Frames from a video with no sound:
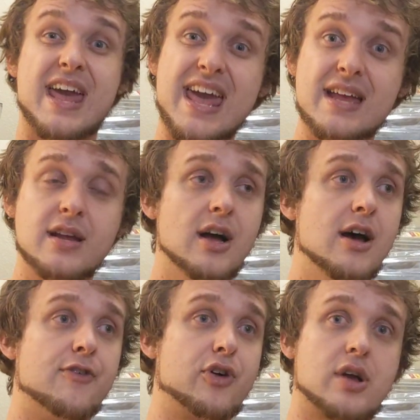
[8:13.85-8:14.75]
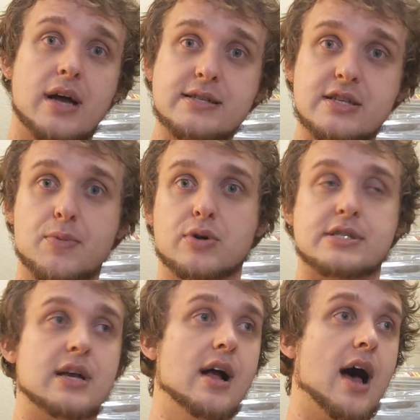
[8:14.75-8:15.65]
And for
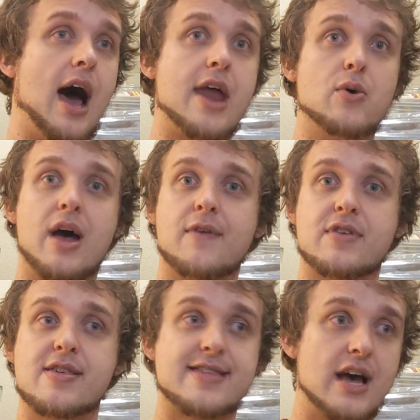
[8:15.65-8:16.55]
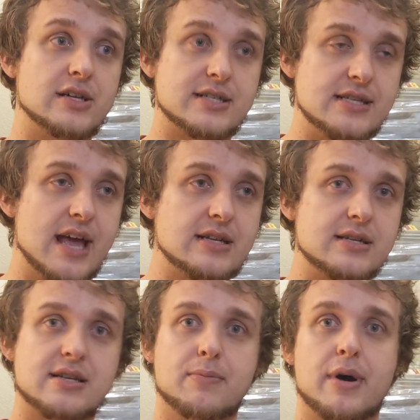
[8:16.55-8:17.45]
customers, I don't have to sell a snake
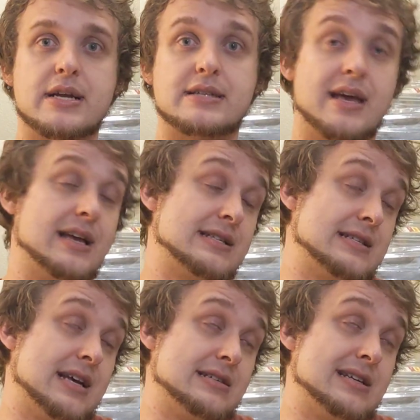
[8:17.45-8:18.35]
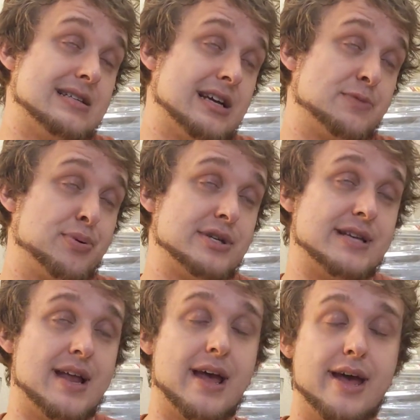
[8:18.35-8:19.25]
to somebody saying it's
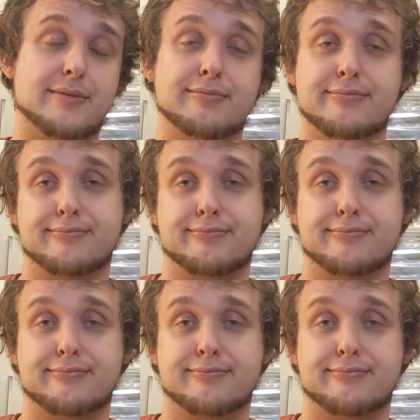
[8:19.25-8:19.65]
66% het.